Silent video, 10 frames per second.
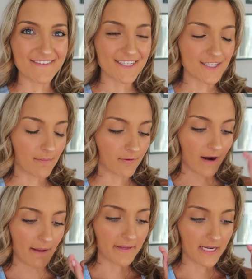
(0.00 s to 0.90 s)
finished up
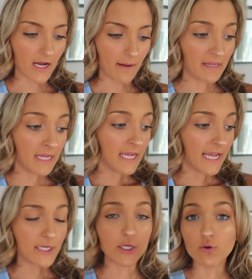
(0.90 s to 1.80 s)
wrapping up
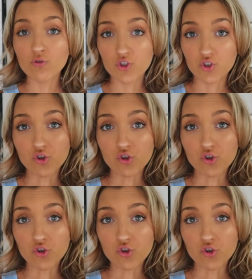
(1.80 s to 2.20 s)
a huge